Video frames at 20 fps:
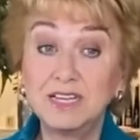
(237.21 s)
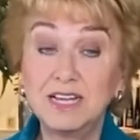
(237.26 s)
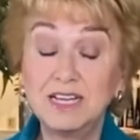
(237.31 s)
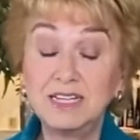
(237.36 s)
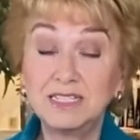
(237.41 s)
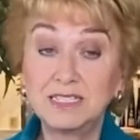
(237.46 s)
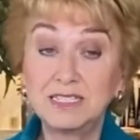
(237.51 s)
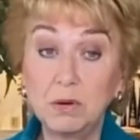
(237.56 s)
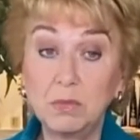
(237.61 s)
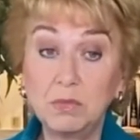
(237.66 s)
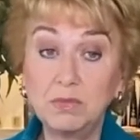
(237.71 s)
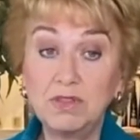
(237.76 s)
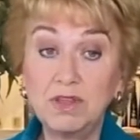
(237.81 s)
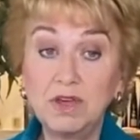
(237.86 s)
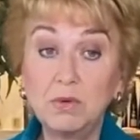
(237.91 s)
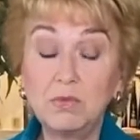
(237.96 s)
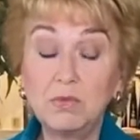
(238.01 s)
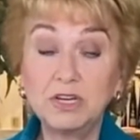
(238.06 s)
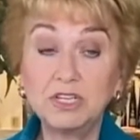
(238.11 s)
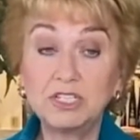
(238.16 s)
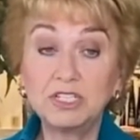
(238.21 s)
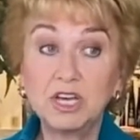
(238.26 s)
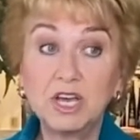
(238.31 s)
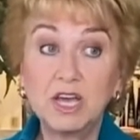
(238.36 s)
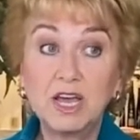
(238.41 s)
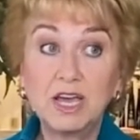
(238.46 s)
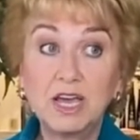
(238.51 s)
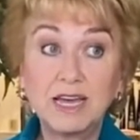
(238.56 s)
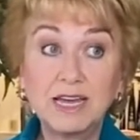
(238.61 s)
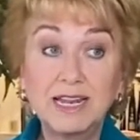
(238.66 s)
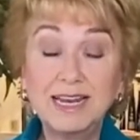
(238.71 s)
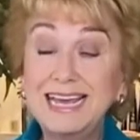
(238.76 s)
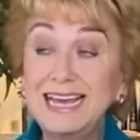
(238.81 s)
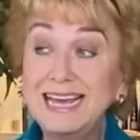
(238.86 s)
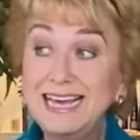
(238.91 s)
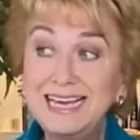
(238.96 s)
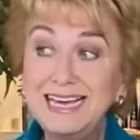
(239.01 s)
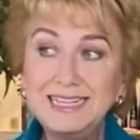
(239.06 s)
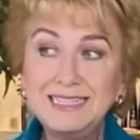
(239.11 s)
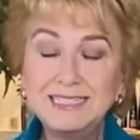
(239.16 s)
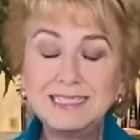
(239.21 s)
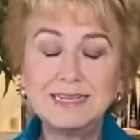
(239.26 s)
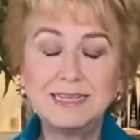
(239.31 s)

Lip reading: it's something which can easily